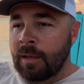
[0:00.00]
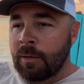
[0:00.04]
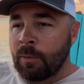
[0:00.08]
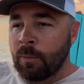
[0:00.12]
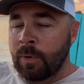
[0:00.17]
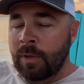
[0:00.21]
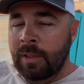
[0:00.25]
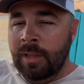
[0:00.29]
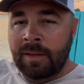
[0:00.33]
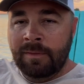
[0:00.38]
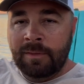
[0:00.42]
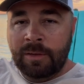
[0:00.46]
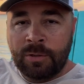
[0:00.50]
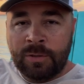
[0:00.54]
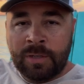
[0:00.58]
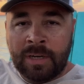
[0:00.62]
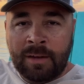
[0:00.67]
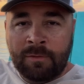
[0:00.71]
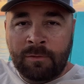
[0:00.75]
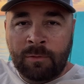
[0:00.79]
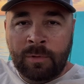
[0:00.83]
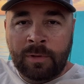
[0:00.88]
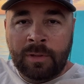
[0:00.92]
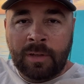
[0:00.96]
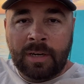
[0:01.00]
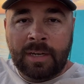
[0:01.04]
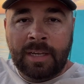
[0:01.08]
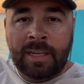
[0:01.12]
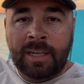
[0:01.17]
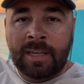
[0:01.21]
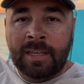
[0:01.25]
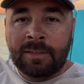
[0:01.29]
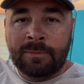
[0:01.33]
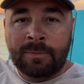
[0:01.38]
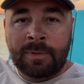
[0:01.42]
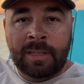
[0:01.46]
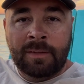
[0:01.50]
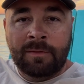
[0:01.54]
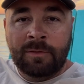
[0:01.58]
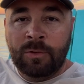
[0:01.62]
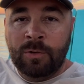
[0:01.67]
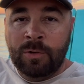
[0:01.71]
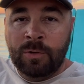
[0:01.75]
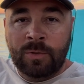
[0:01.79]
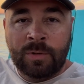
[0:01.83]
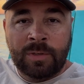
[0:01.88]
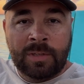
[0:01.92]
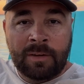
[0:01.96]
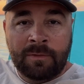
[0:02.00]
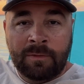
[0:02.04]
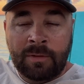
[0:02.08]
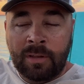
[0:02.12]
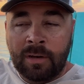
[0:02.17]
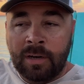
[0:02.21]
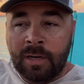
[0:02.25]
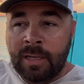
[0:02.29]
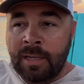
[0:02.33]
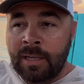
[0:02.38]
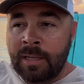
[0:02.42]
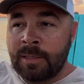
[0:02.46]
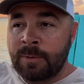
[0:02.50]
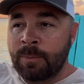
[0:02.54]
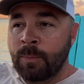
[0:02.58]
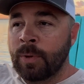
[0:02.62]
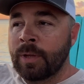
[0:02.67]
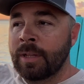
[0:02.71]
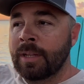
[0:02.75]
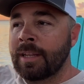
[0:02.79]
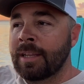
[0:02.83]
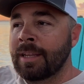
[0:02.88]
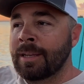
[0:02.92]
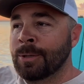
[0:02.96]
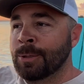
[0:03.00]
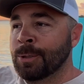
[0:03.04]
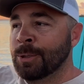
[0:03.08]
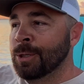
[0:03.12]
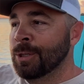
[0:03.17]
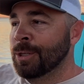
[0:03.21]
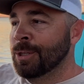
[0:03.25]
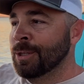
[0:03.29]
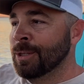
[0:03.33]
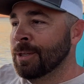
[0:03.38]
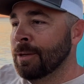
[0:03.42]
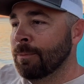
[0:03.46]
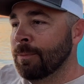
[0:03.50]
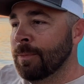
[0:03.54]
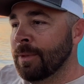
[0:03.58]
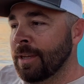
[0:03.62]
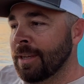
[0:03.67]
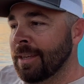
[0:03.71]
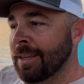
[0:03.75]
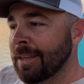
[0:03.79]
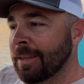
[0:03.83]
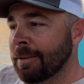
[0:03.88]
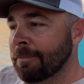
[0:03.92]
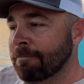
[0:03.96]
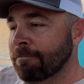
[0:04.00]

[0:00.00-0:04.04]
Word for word: we love to travel with our kids and we love to do stuff with our kids, but it's just something